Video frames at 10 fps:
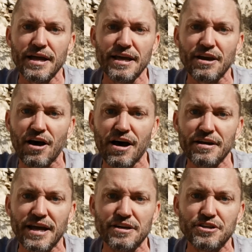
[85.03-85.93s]
get
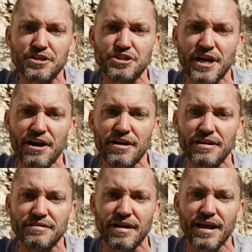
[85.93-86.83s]
on and just share
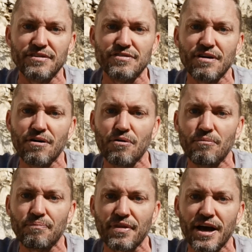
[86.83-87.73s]
it. And so
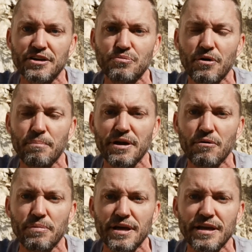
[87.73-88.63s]
I just want to be
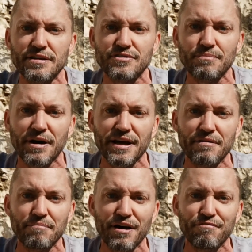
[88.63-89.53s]
obedient to my
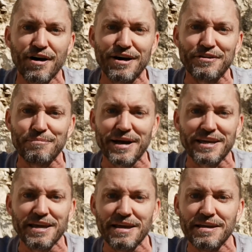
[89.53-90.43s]
Father, my
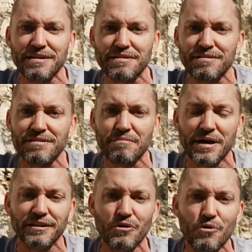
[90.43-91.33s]
King,
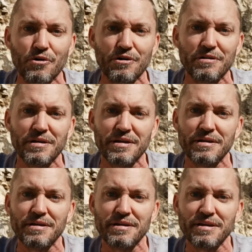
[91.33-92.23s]
my Lord.
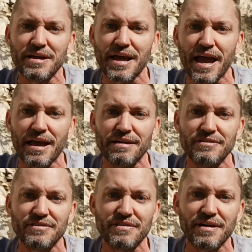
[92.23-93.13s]

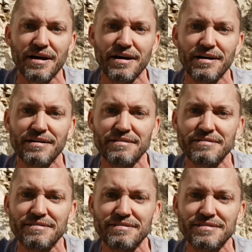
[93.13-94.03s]
And
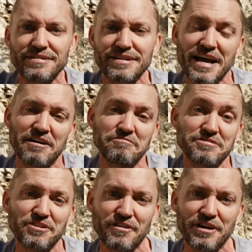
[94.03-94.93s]
yeah,
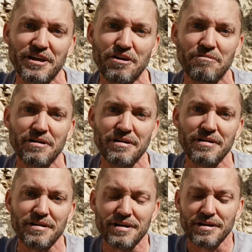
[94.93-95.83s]
so there you go.
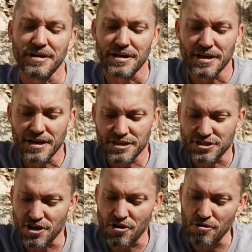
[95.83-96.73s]

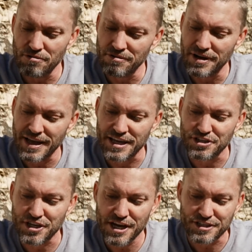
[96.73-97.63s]
So in
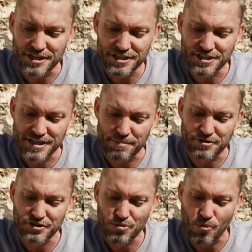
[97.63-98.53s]
Judges
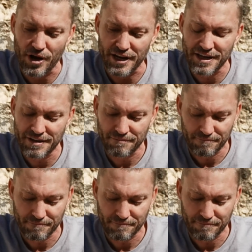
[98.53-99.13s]
chapter 20,